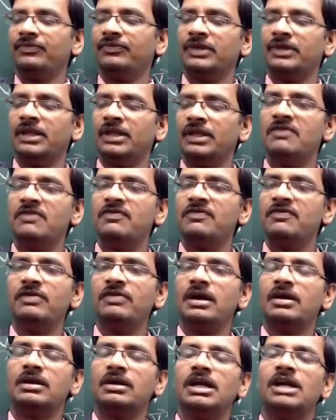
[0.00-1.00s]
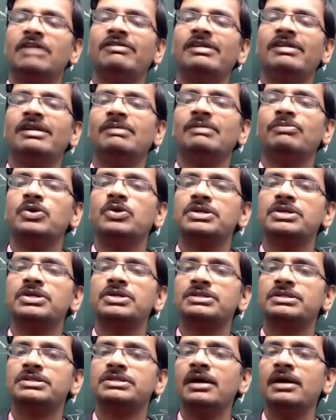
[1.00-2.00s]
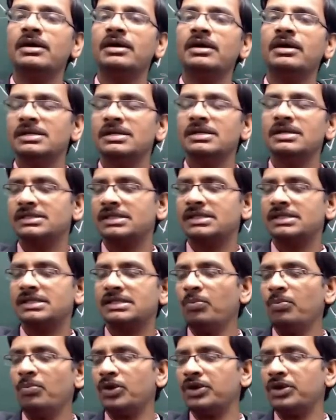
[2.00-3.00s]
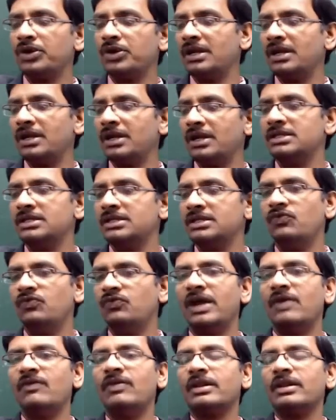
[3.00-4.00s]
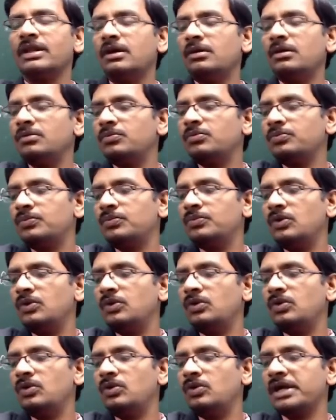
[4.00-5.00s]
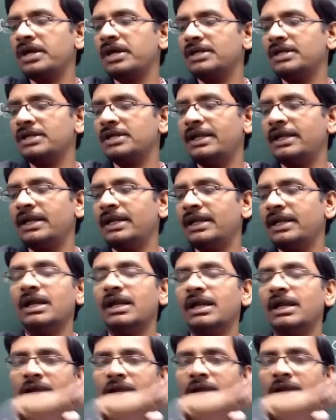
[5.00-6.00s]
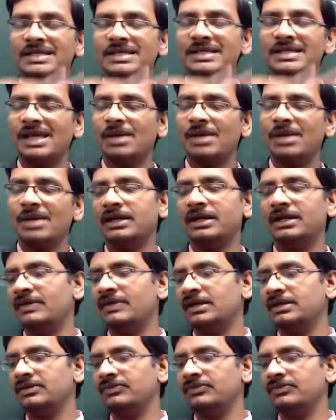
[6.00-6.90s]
everywhere it will possess the same potential energy wherever the location I take it at the same height level.